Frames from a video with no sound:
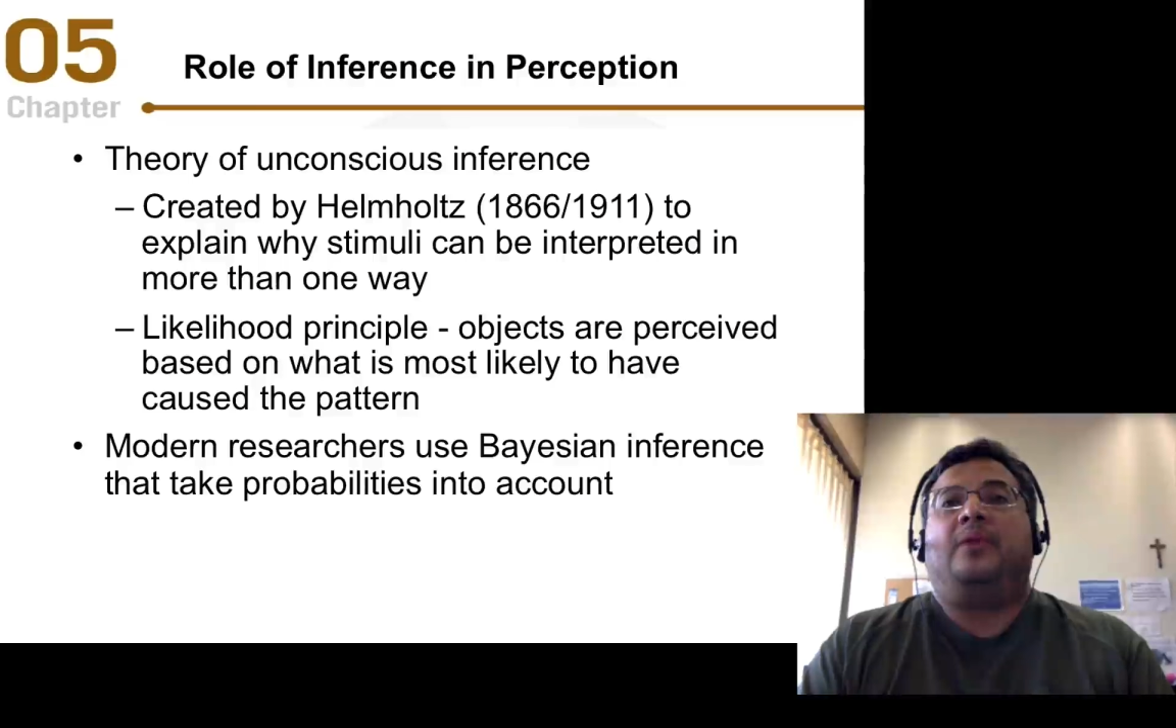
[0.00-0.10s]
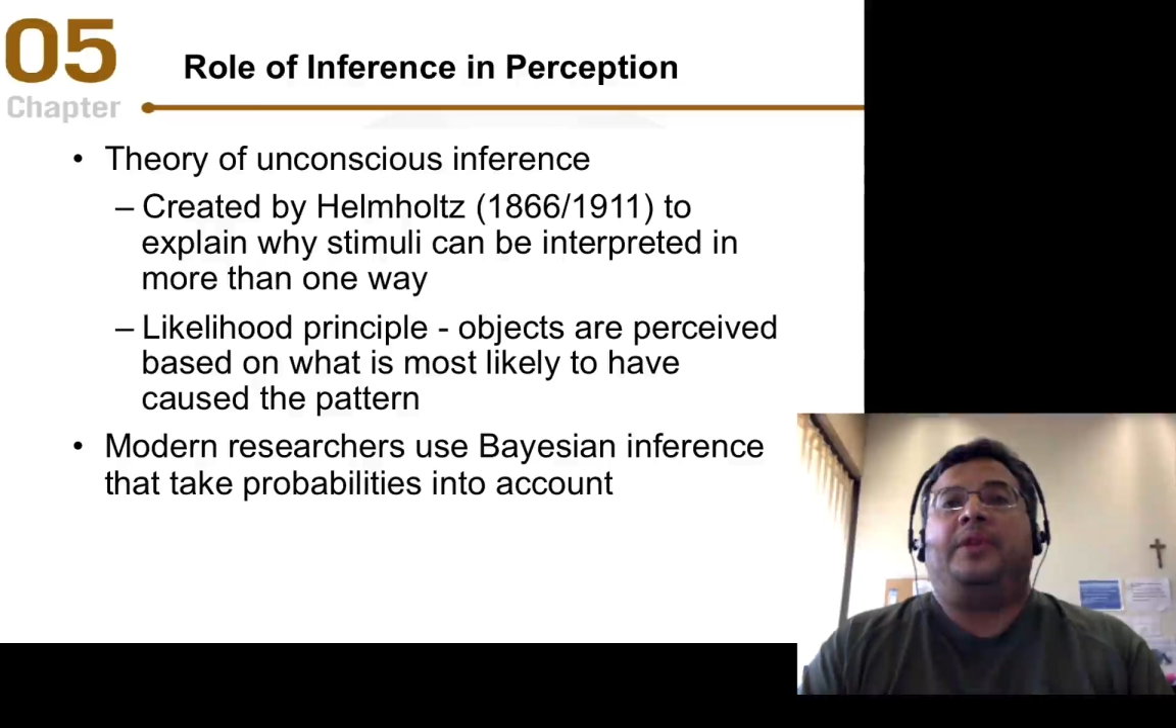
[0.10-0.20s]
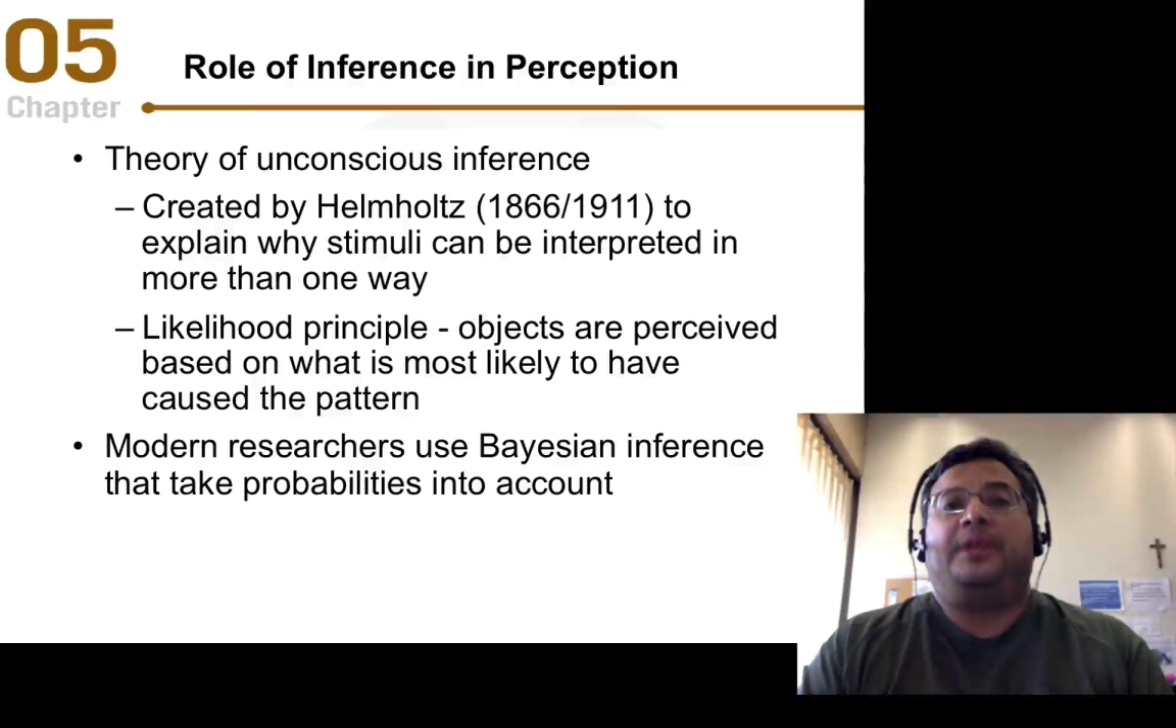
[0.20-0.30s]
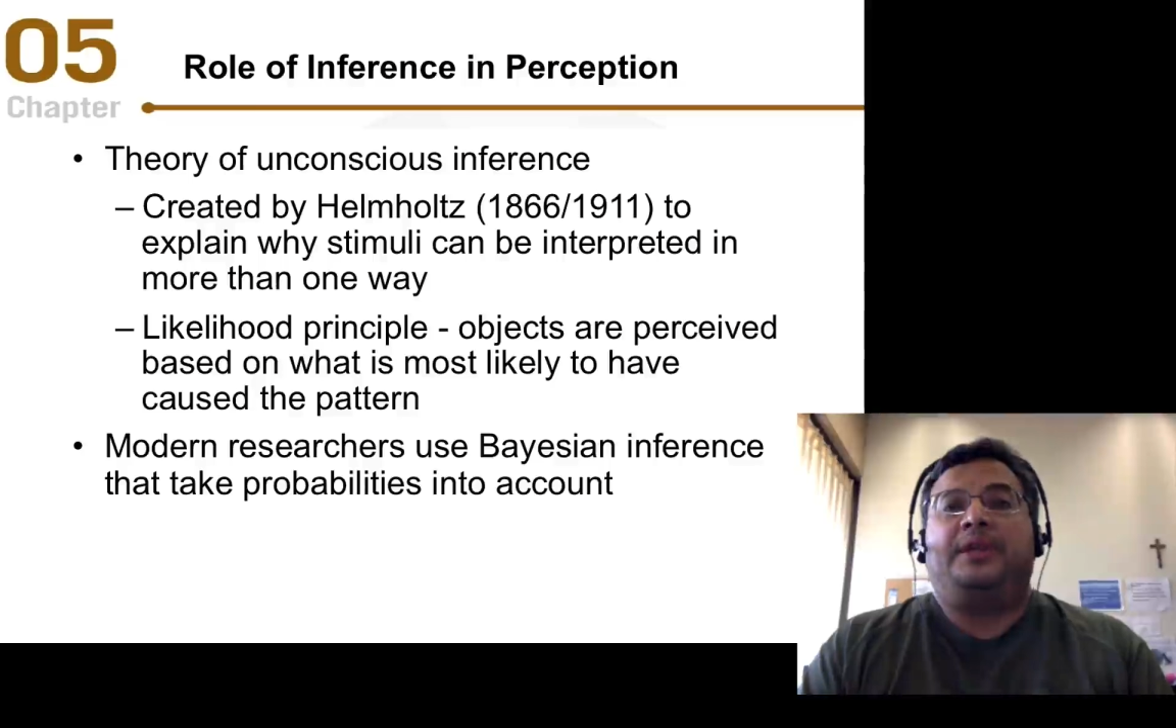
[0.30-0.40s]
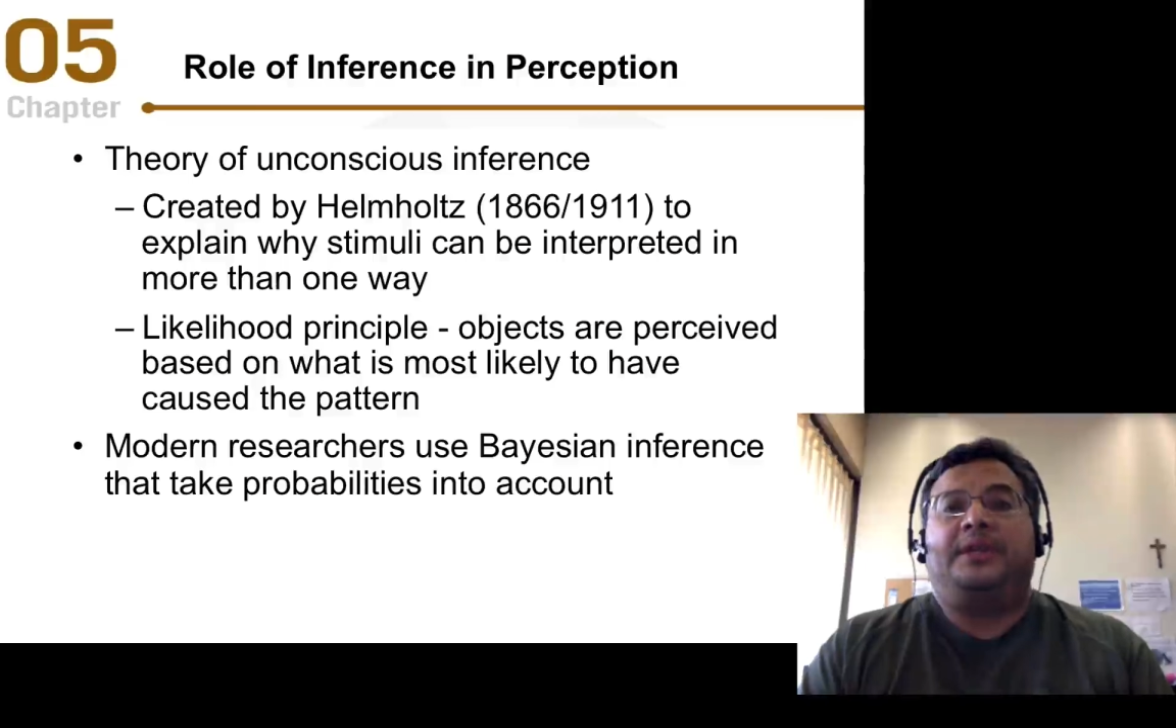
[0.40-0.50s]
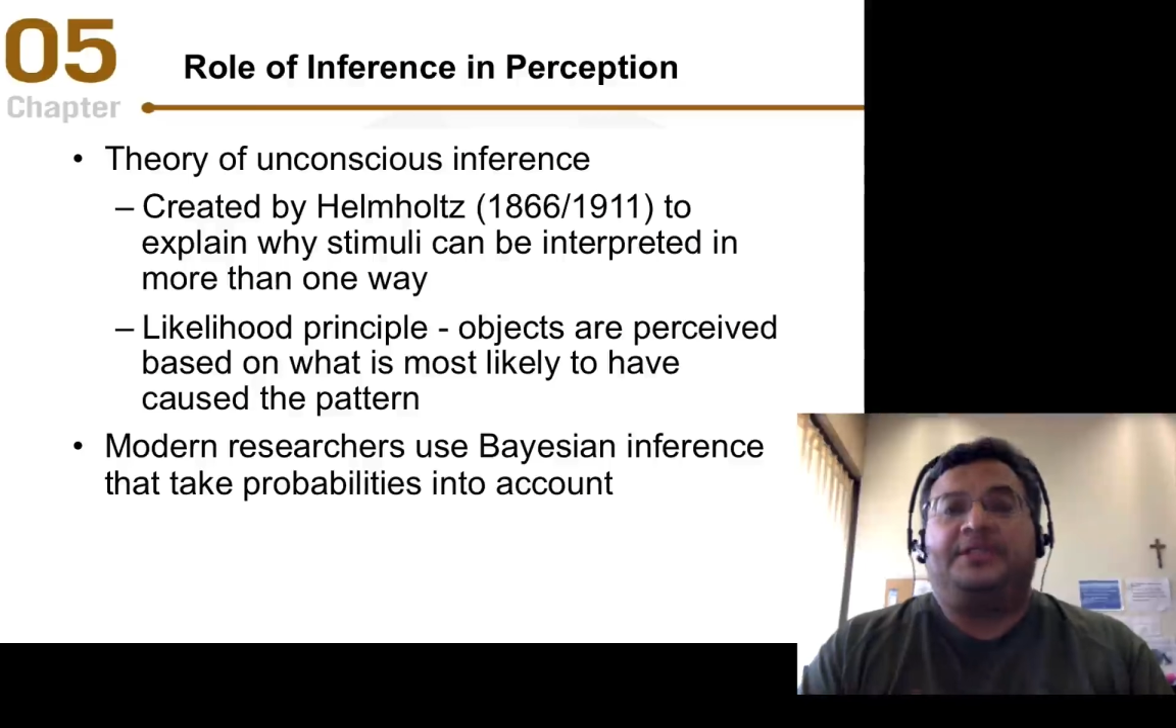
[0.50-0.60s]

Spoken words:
within a